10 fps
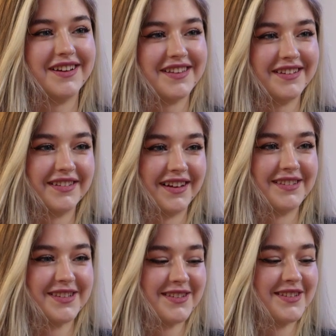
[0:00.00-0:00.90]
I think
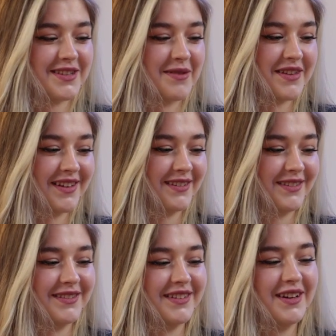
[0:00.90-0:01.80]
that's something
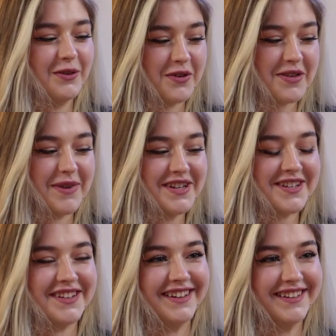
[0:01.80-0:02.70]
worth
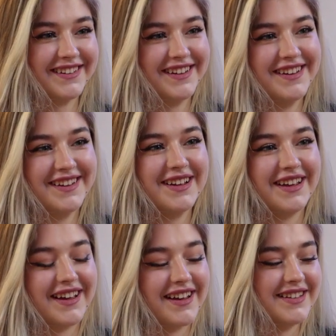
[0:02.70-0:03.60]
mentioning.
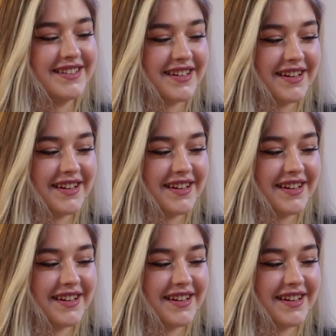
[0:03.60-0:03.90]
And